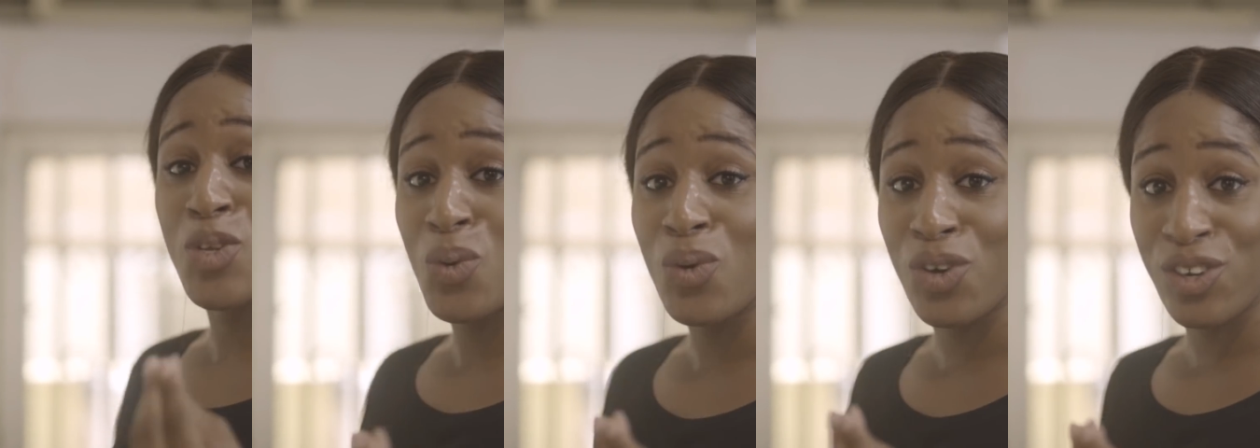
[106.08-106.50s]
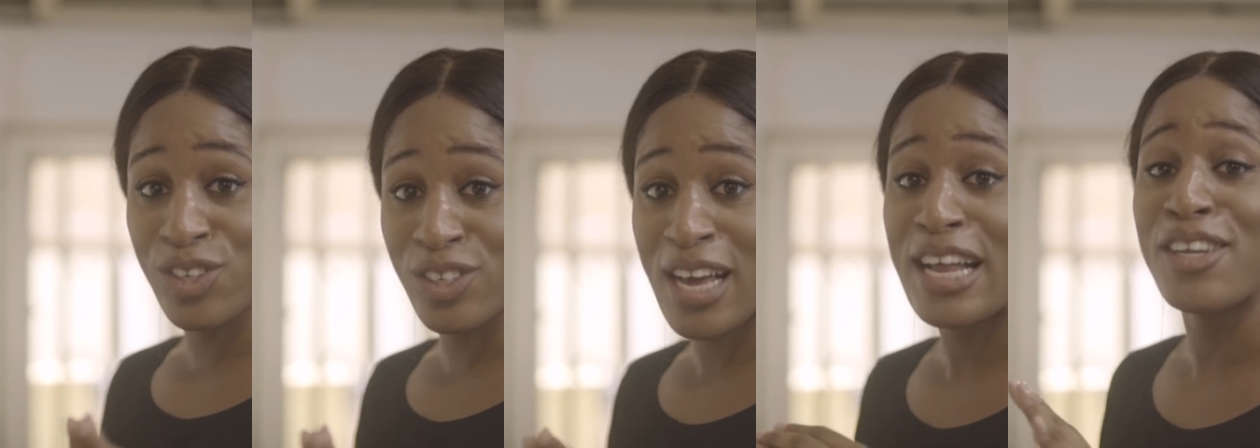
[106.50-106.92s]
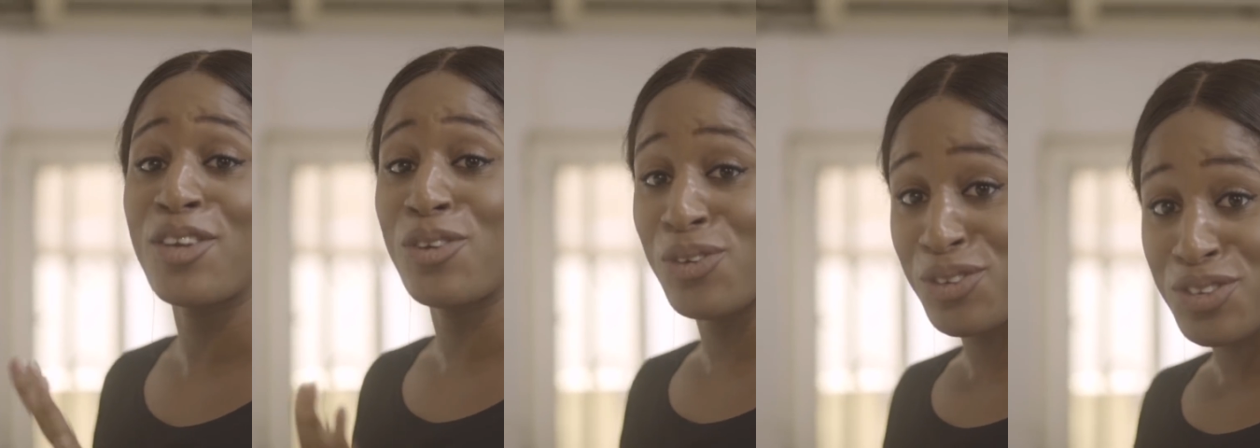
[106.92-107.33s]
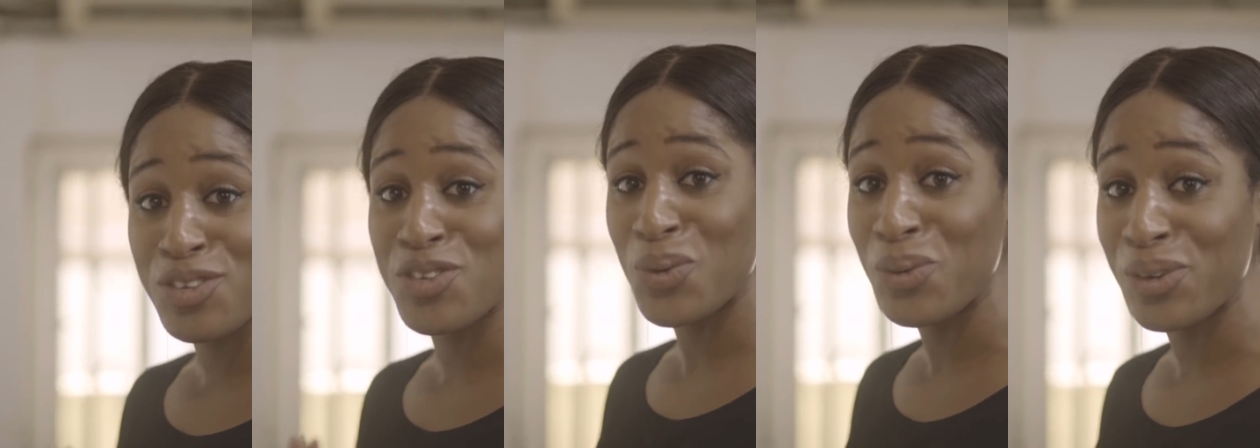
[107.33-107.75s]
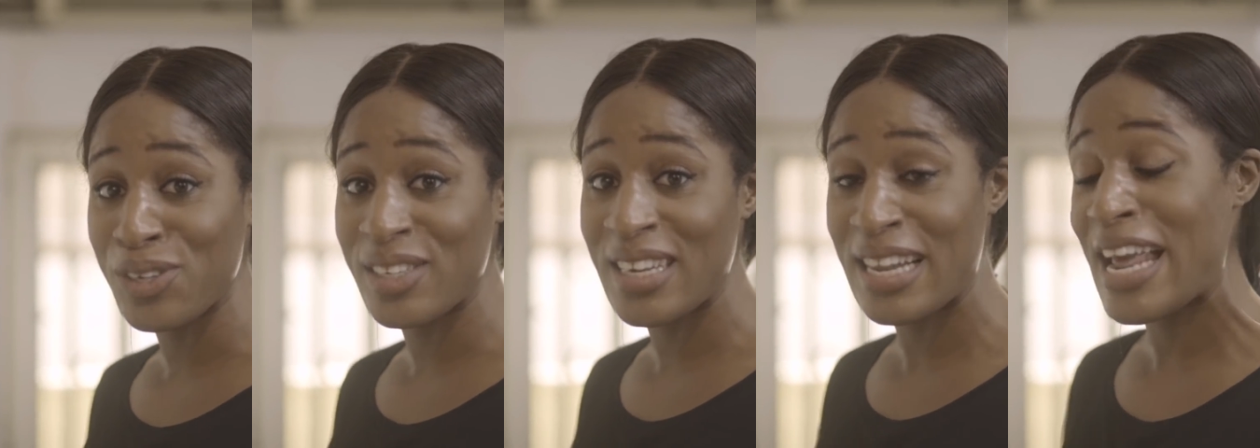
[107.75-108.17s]
so good and it looks so
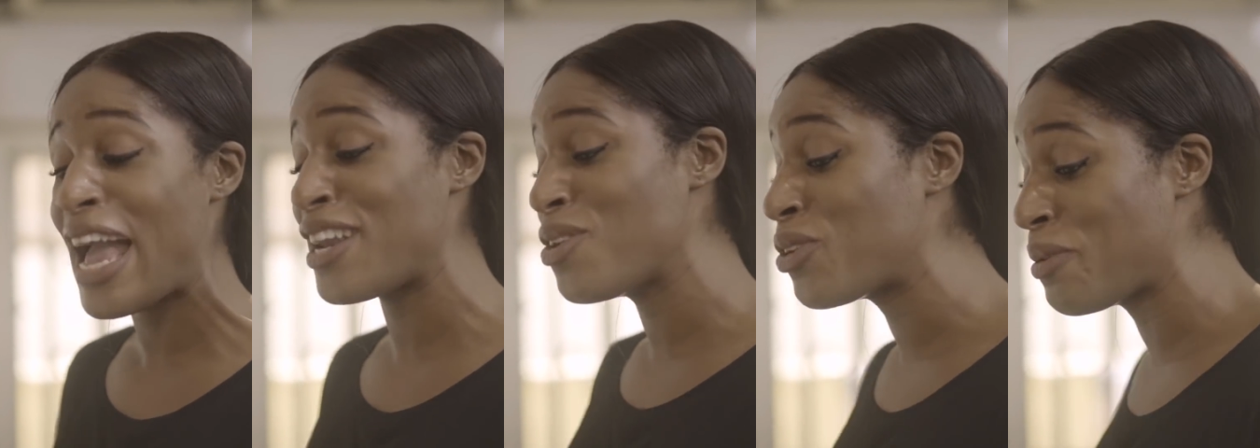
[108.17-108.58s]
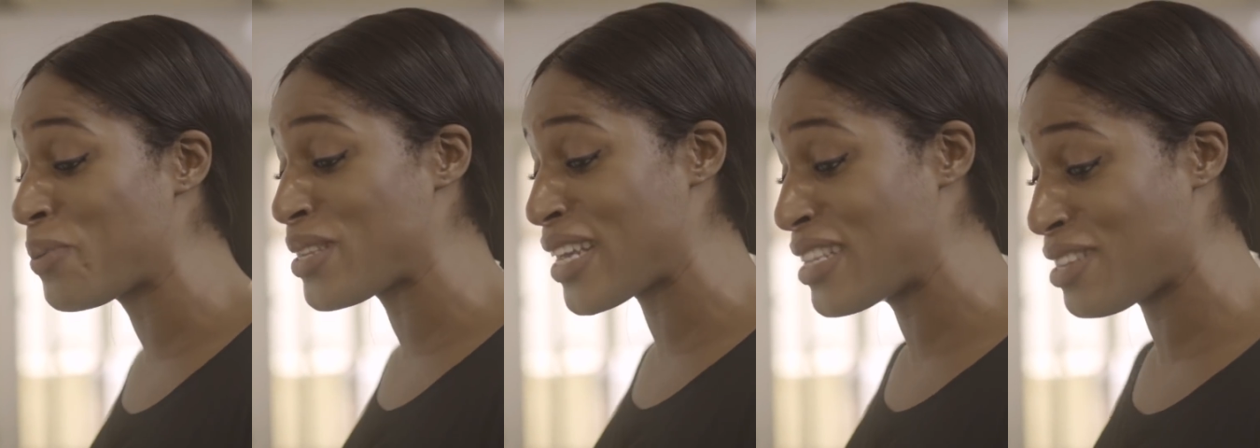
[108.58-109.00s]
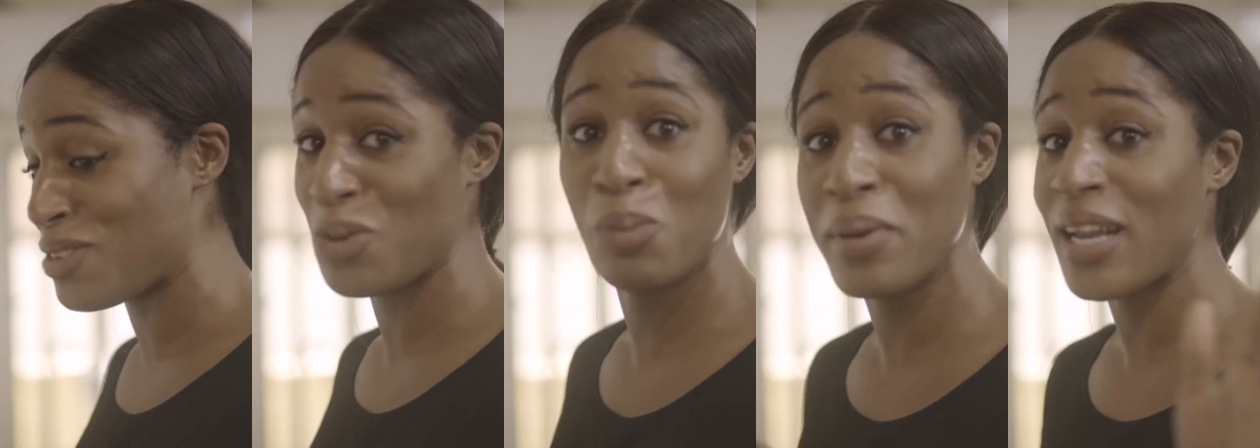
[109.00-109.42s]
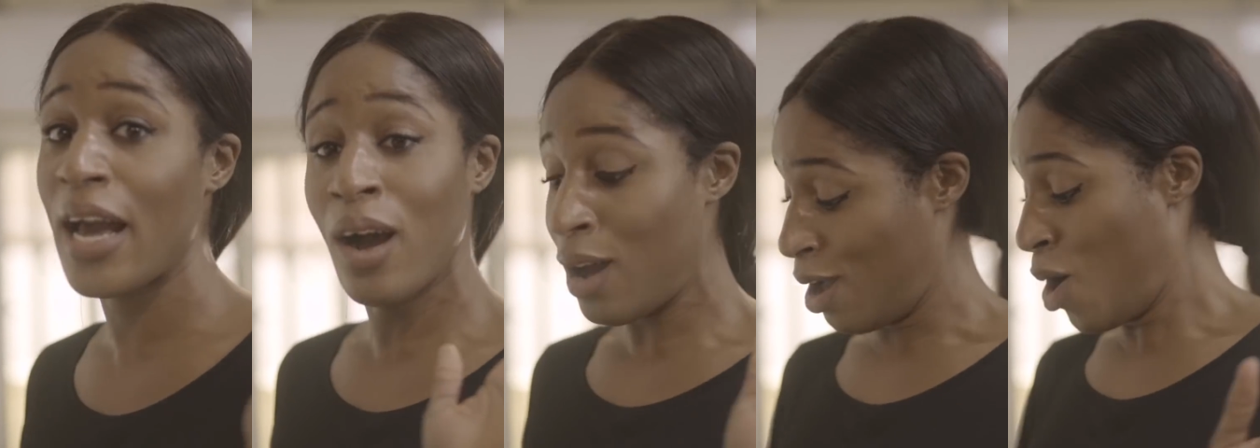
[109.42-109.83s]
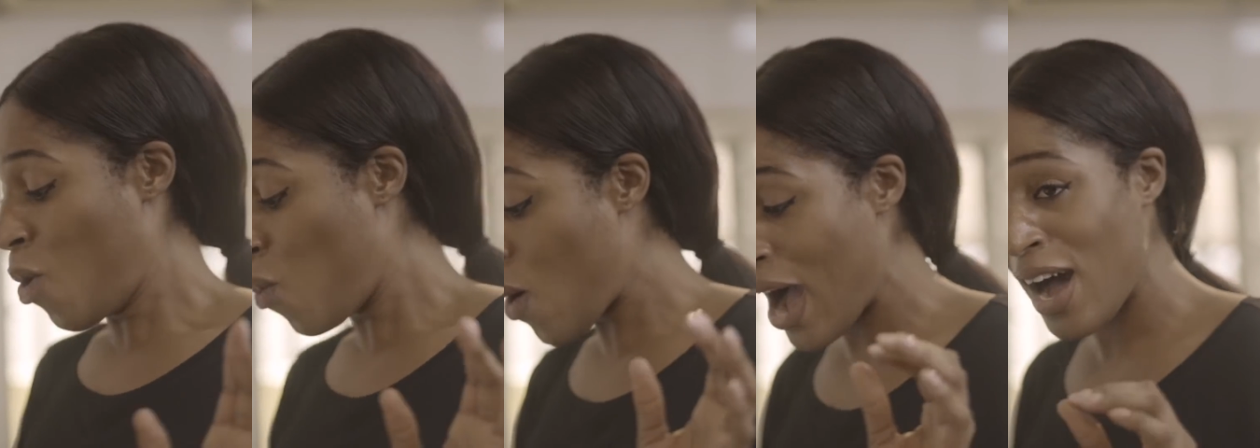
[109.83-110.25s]
good. And anyone you present it to will be like,
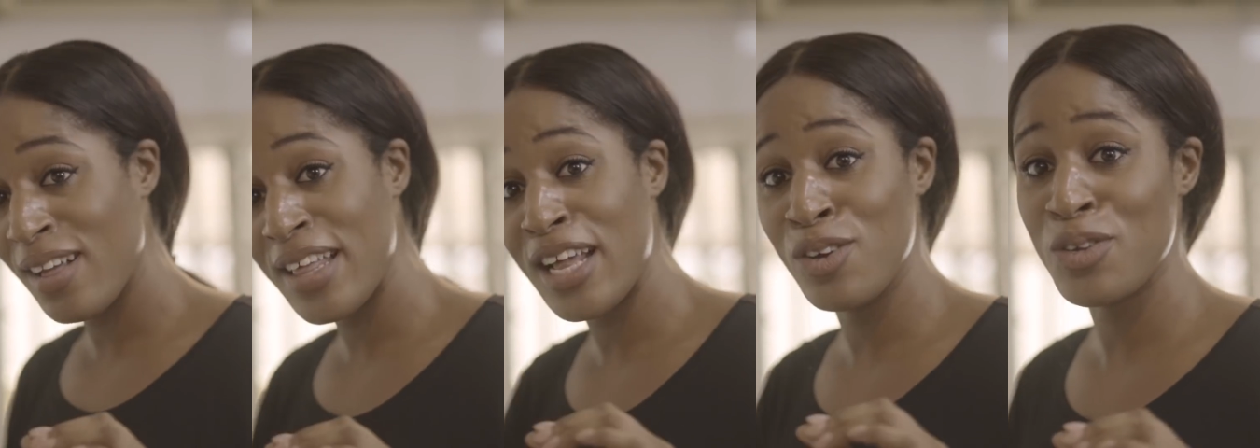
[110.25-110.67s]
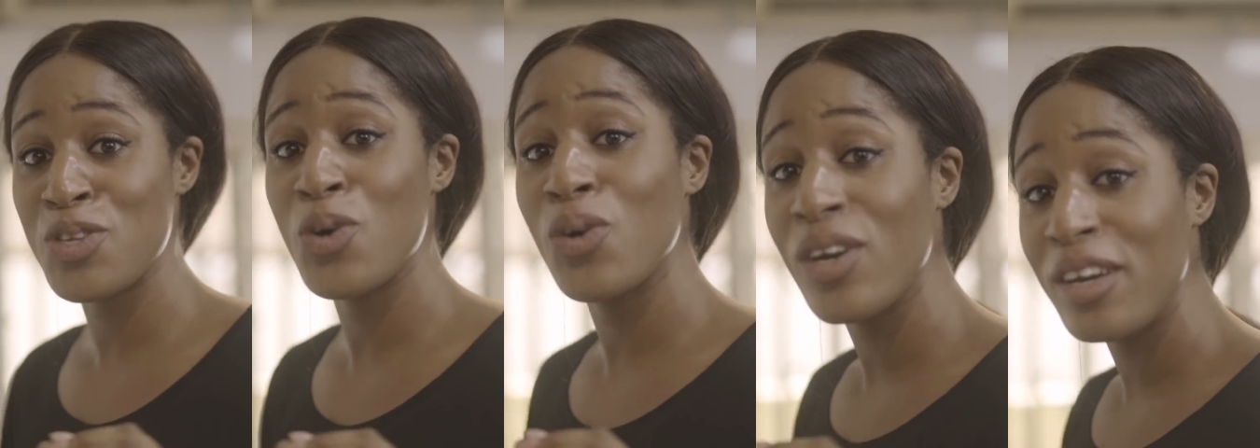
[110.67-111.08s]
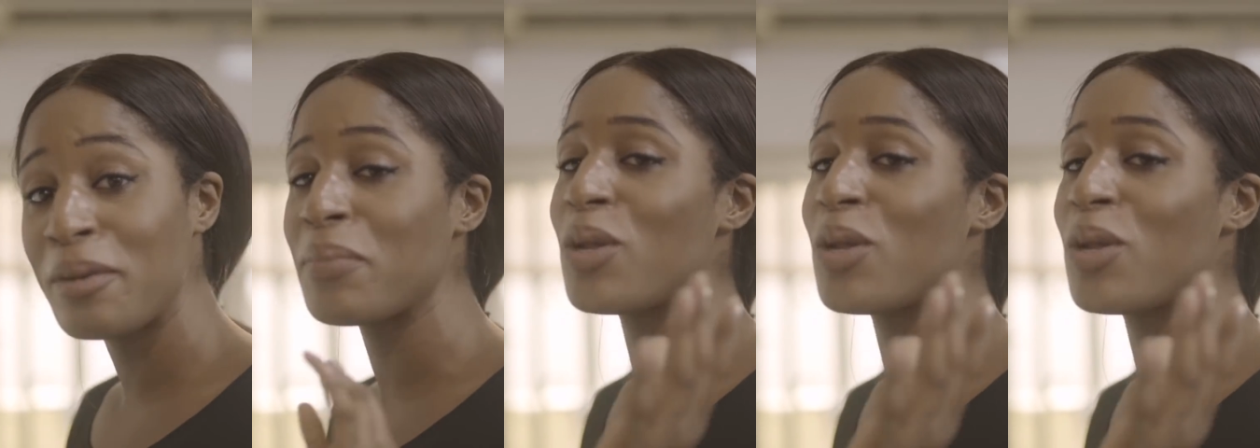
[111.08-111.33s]
wow, that looks so good.